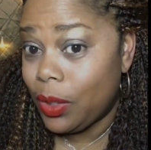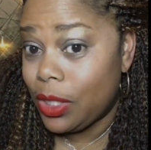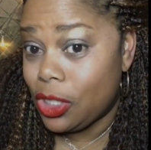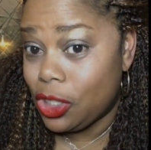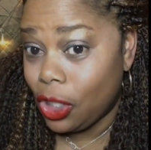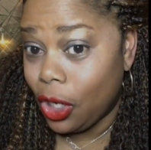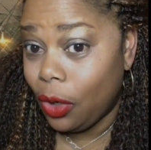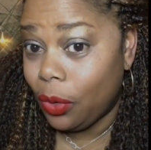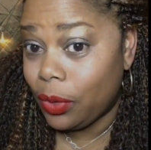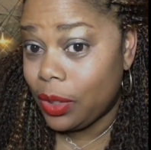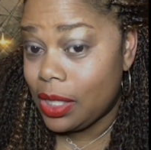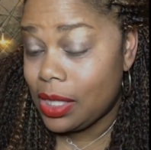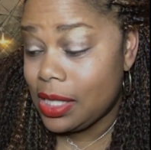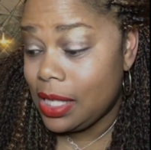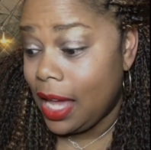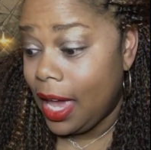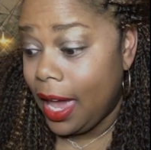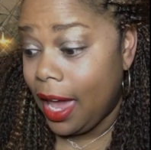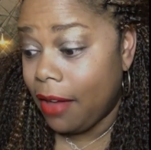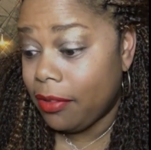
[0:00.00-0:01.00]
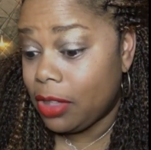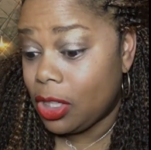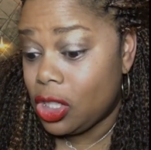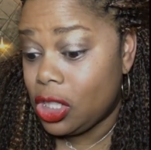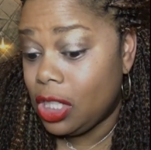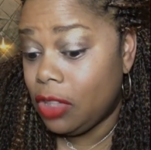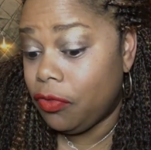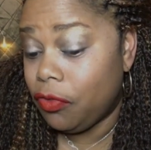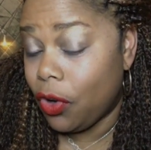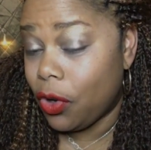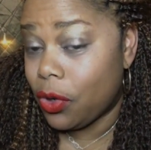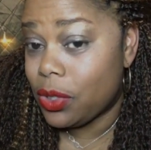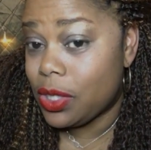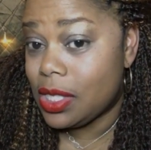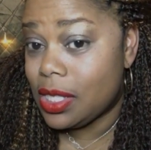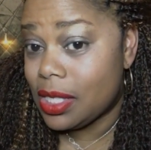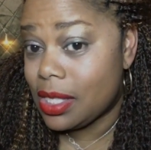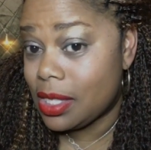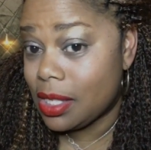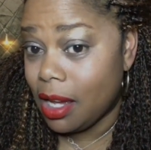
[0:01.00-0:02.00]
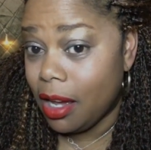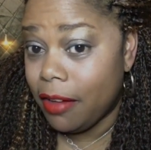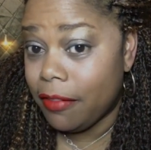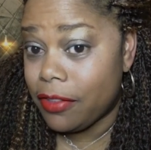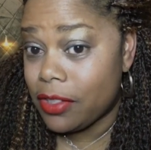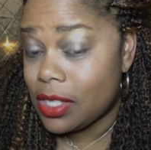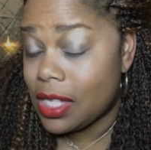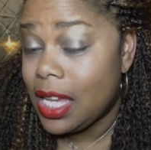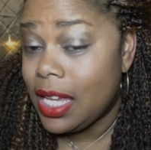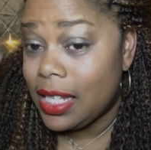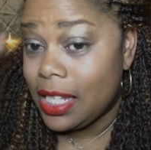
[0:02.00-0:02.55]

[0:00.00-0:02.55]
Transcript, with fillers: with Jonas after she first discovers